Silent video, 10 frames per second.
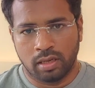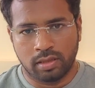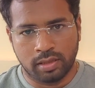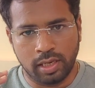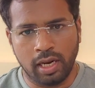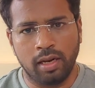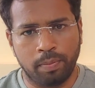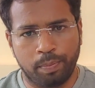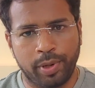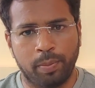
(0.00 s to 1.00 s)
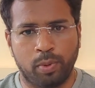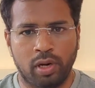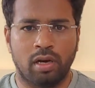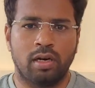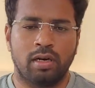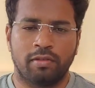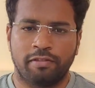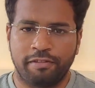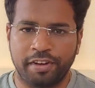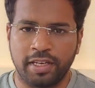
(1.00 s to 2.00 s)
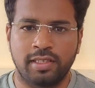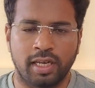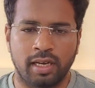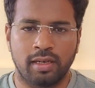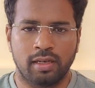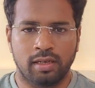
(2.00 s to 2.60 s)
Still, people are facing